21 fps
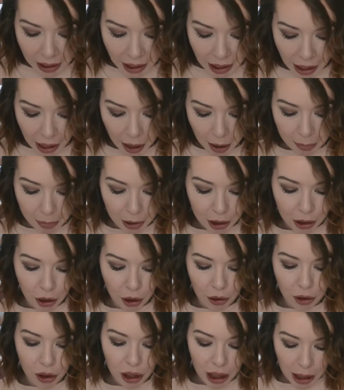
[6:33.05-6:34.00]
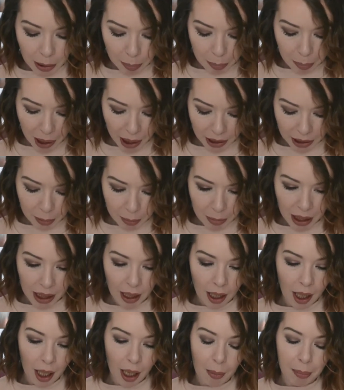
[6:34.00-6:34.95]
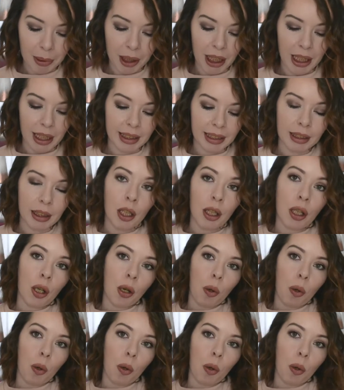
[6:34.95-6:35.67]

Um, so she picked me up this